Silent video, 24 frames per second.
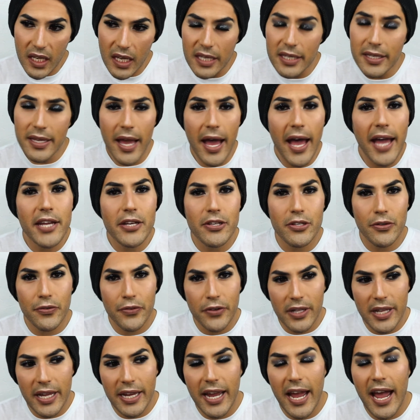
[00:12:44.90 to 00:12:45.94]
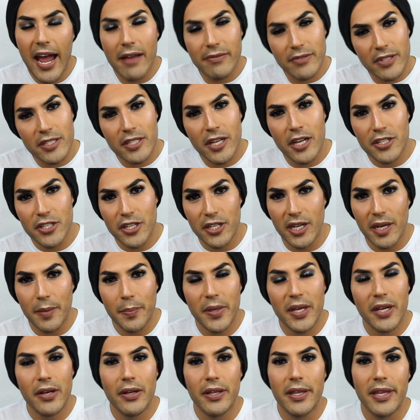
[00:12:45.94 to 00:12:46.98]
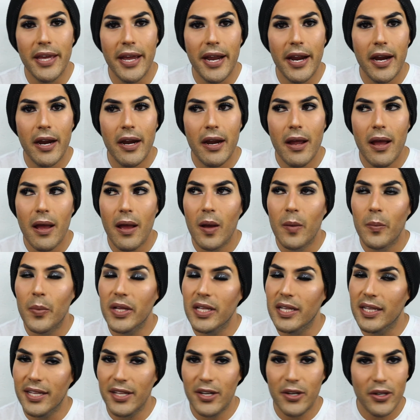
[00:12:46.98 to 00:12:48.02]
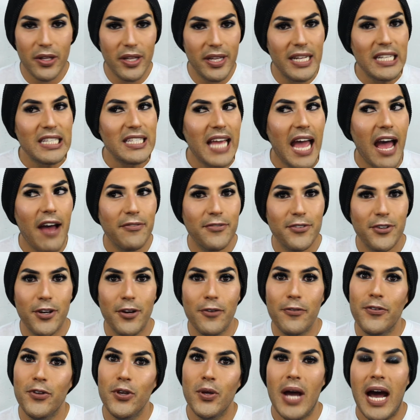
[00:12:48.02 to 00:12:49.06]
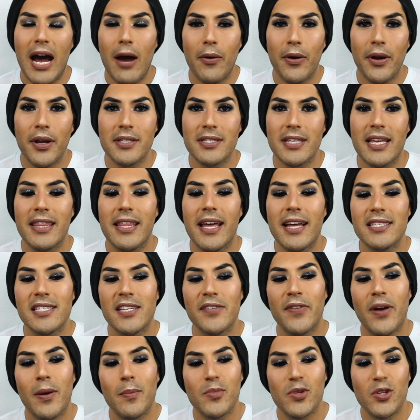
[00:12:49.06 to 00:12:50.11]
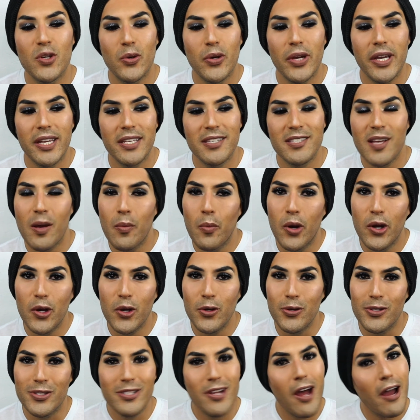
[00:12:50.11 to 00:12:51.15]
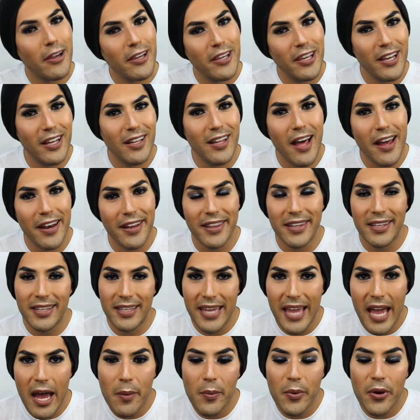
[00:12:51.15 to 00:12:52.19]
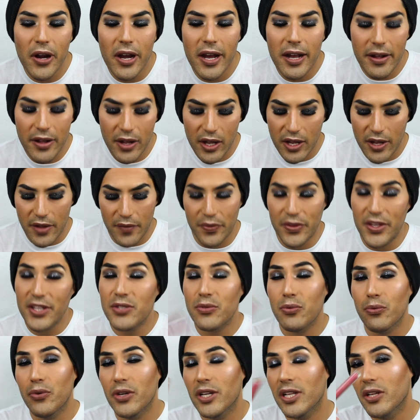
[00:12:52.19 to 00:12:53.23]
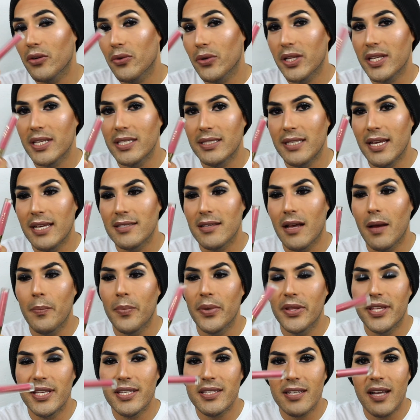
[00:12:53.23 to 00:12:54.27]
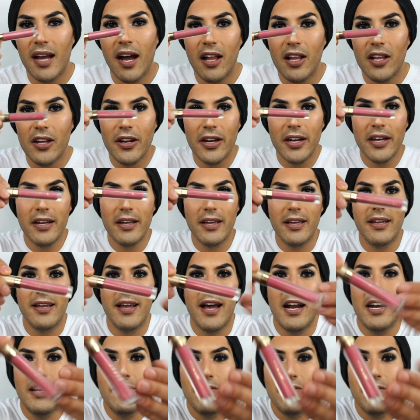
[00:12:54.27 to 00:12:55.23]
Yeah, I do feel like I have to touch it up here and there, but literally it's after a few hours, and that's if I'm doing someone who's talking a lot in the camera. This really, really stays on, but this color, I don't